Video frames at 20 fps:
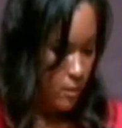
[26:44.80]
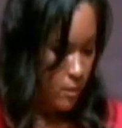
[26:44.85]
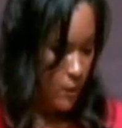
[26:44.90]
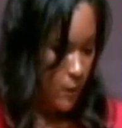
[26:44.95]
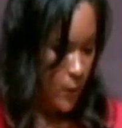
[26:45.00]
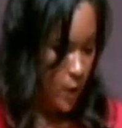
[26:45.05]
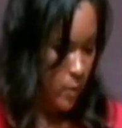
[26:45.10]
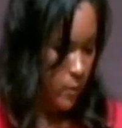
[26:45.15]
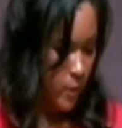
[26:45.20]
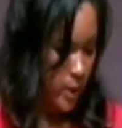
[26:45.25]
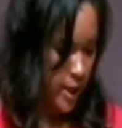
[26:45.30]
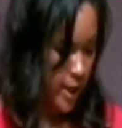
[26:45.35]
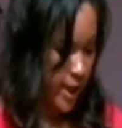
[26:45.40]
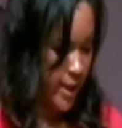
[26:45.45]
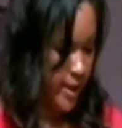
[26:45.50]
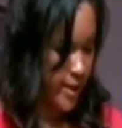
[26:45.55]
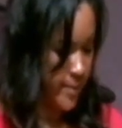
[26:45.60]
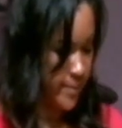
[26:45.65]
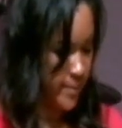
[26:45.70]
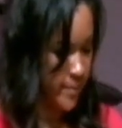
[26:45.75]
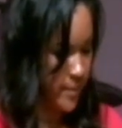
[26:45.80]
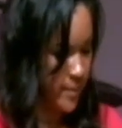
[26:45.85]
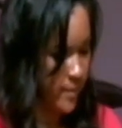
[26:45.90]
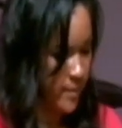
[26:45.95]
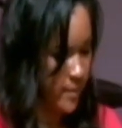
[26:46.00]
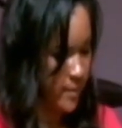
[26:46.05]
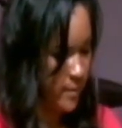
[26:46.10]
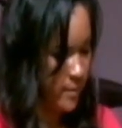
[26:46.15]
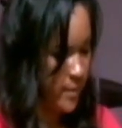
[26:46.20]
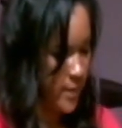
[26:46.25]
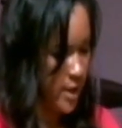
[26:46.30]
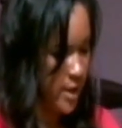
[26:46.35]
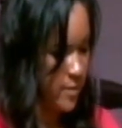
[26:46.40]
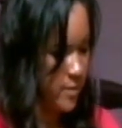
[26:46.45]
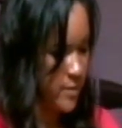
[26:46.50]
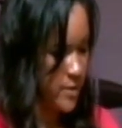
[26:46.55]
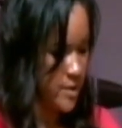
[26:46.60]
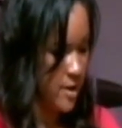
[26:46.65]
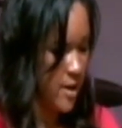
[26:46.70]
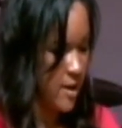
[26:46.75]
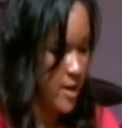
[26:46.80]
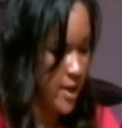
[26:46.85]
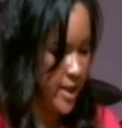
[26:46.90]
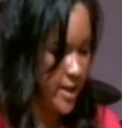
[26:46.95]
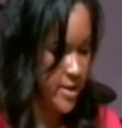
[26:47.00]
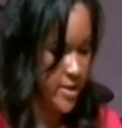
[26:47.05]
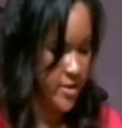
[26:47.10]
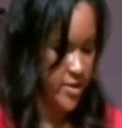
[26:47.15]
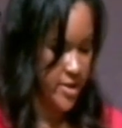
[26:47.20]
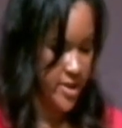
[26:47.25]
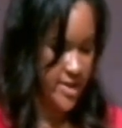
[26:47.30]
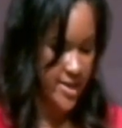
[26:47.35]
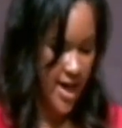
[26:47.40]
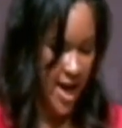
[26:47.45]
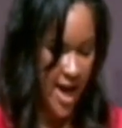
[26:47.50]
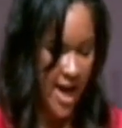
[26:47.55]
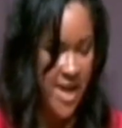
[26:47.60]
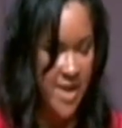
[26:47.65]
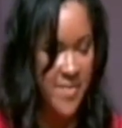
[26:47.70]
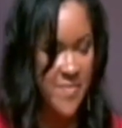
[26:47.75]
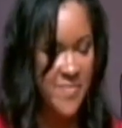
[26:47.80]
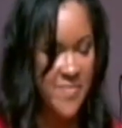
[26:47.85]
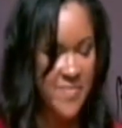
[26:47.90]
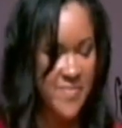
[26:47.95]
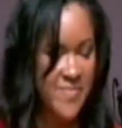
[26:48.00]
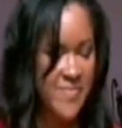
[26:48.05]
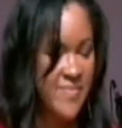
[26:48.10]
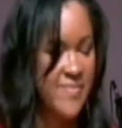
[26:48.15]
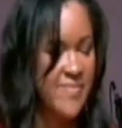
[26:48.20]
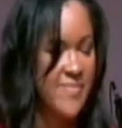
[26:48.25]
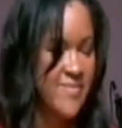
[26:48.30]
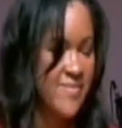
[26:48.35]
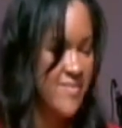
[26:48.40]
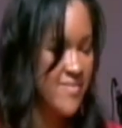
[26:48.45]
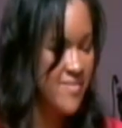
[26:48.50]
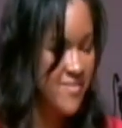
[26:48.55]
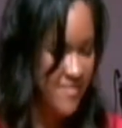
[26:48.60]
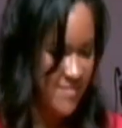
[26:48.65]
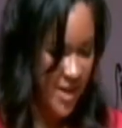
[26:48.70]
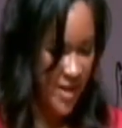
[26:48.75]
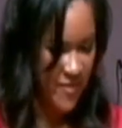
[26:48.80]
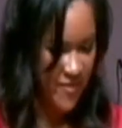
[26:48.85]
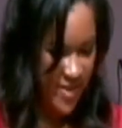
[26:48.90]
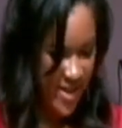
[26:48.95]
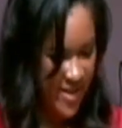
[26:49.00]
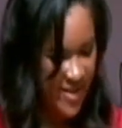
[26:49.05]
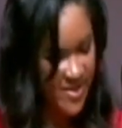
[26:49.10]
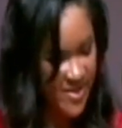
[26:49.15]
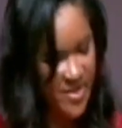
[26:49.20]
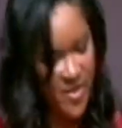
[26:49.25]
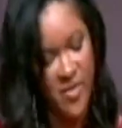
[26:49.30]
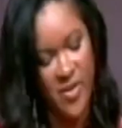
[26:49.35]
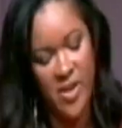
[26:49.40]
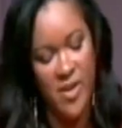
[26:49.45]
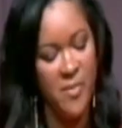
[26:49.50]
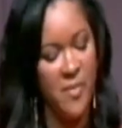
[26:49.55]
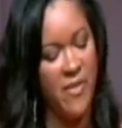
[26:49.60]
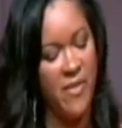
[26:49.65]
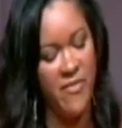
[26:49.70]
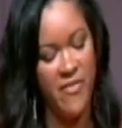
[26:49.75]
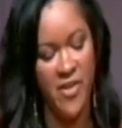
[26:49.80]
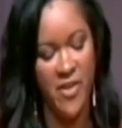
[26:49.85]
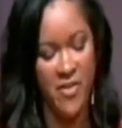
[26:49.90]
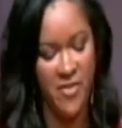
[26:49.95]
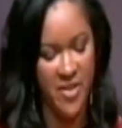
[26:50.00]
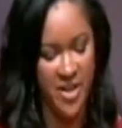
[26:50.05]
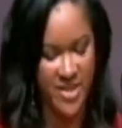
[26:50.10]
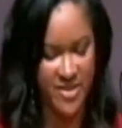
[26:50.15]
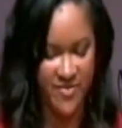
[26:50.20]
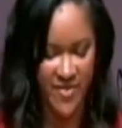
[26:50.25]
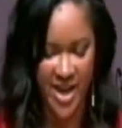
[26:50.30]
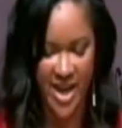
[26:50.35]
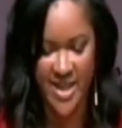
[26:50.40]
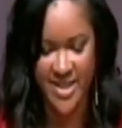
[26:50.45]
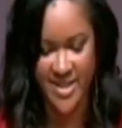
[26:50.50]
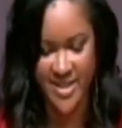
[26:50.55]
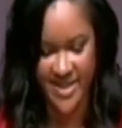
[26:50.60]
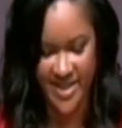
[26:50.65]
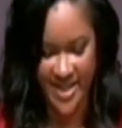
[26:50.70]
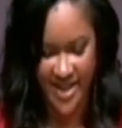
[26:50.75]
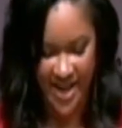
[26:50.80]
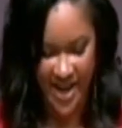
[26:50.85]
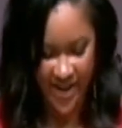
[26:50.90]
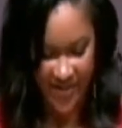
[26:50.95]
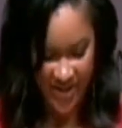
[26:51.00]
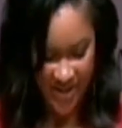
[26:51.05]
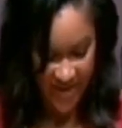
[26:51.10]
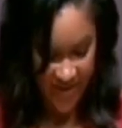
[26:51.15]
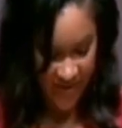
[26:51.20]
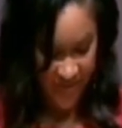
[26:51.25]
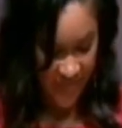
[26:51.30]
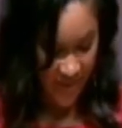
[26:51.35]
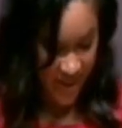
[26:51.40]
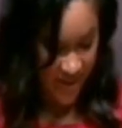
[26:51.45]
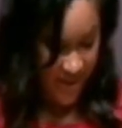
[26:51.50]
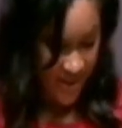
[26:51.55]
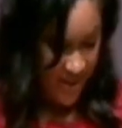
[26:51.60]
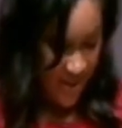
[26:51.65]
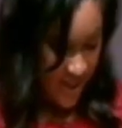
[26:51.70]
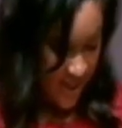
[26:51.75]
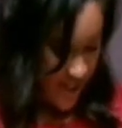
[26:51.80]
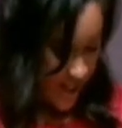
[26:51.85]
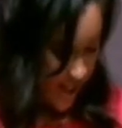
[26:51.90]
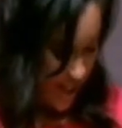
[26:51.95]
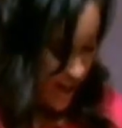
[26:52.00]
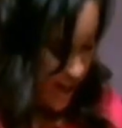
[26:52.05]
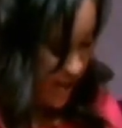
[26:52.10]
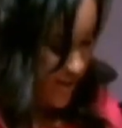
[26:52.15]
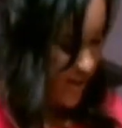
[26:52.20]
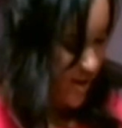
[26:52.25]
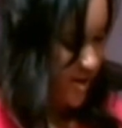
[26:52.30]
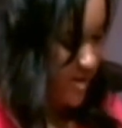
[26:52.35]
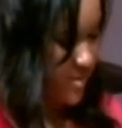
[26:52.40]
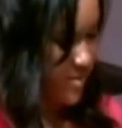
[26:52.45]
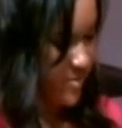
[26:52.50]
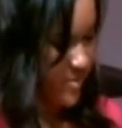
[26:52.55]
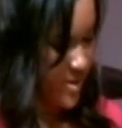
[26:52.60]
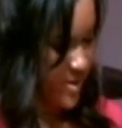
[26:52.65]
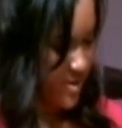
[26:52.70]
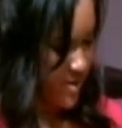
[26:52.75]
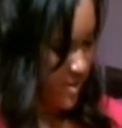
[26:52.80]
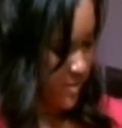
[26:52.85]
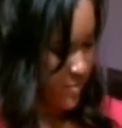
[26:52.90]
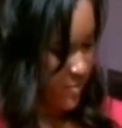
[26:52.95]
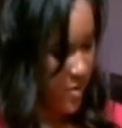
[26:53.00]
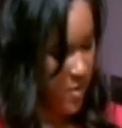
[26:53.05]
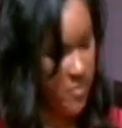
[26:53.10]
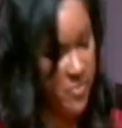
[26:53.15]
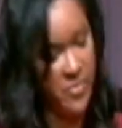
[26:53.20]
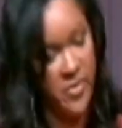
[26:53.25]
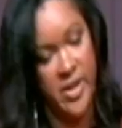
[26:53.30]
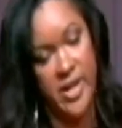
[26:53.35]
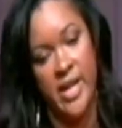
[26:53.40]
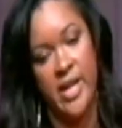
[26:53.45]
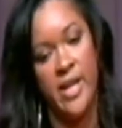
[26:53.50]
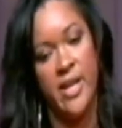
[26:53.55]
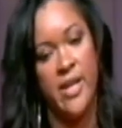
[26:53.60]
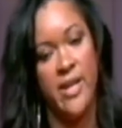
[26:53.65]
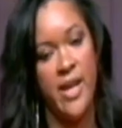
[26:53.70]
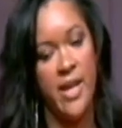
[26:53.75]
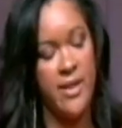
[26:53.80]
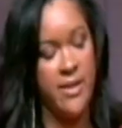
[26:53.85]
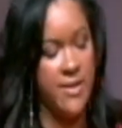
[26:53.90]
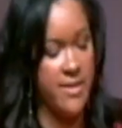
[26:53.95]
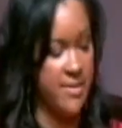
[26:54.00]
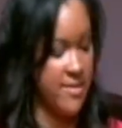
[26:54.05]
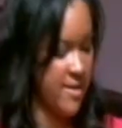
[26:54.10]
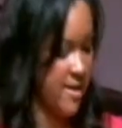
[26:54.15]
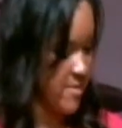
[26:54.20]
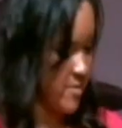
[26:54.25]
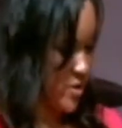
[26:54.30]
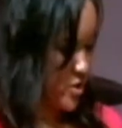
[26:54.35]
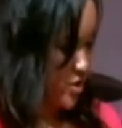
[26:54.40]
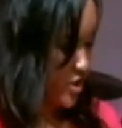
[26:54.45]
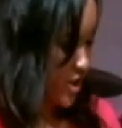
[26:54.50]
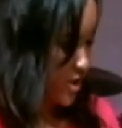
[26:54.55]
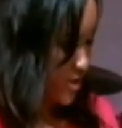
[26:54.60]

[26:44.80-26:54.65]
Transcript: One night, and it was all I could do to type. My fingers going on my phone as fast as he gave it to me. And I thought it was appropriate at this time to share it